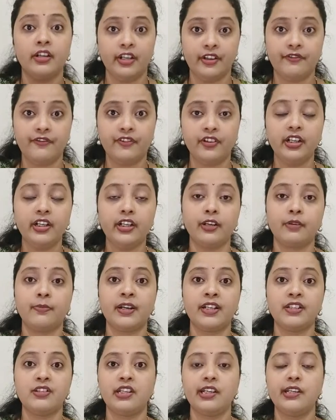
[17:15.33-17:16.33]
different. It
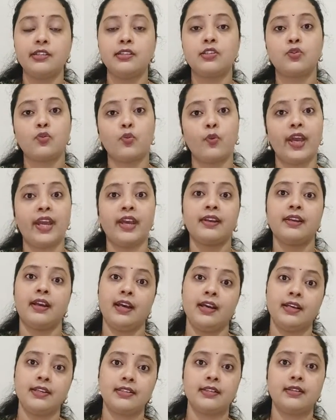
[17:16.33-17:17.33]
might change square,
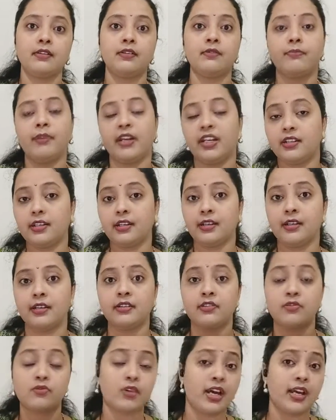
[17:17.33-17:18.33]
hexagon,
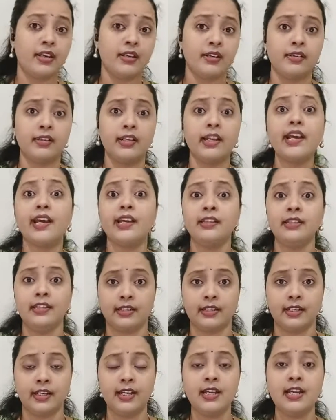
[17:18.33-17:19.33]
pentagon, triangle,
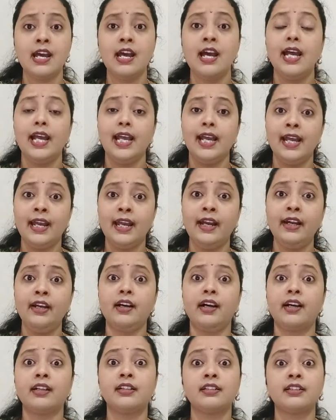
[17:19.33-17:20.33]
anything. And
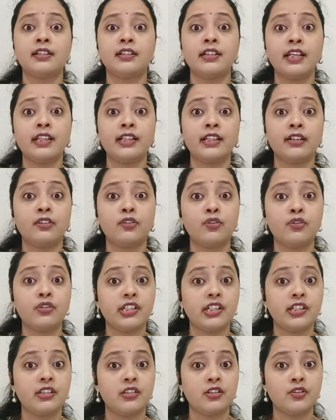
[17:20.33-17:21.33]
another thing that could
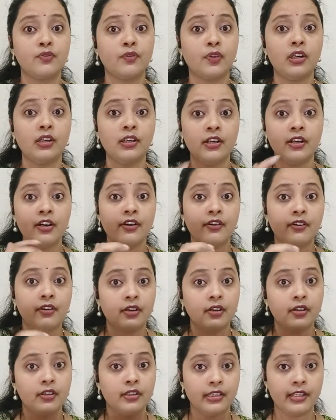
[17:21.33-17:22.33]
change is what?
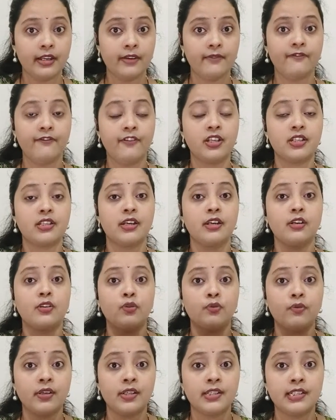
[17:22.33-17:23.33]
Them facing
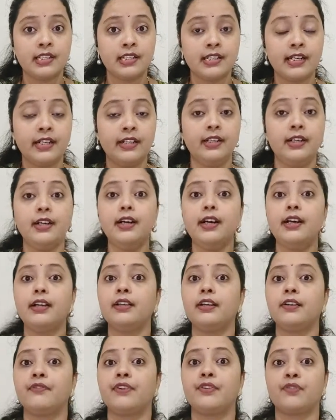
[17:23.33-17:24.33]
towards the center
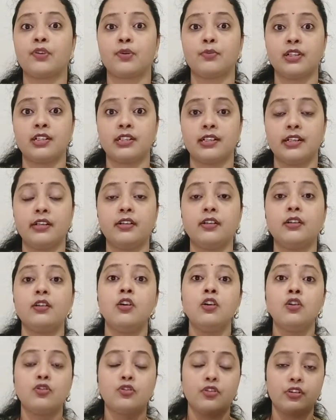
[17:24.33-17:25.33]
and away from the center.
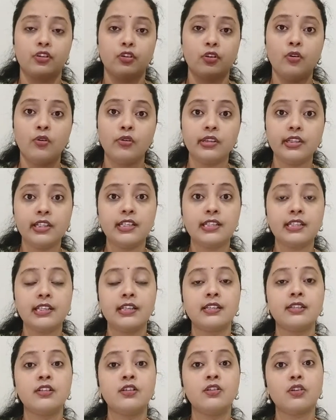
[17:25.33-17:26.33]
So in all these
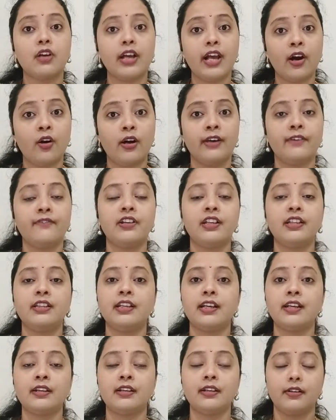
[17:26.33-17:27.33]
cases,
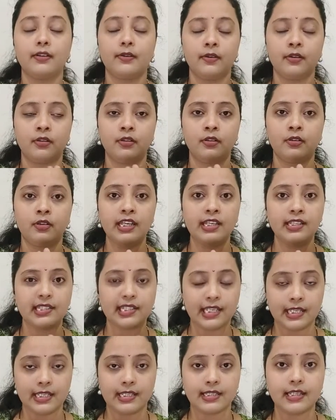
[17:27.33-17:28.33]
everything uh,
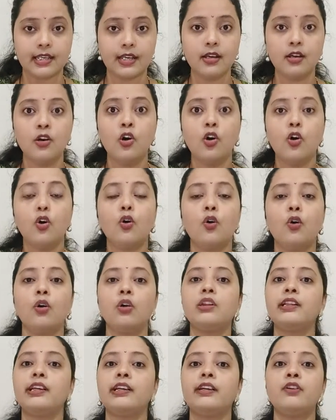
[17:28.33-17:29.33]
is easy.
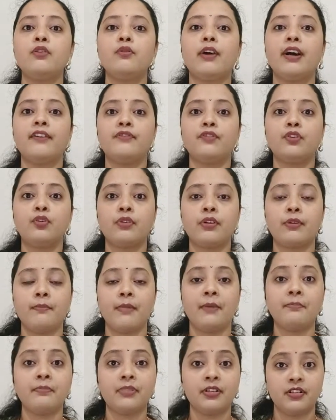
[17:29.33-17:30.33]
All that you have to
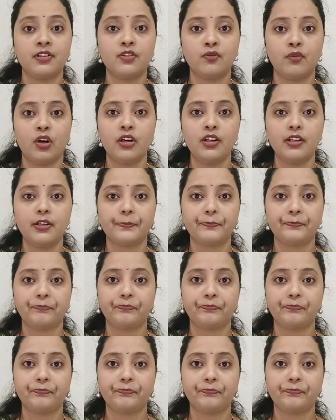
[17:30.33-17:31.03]
remember is what?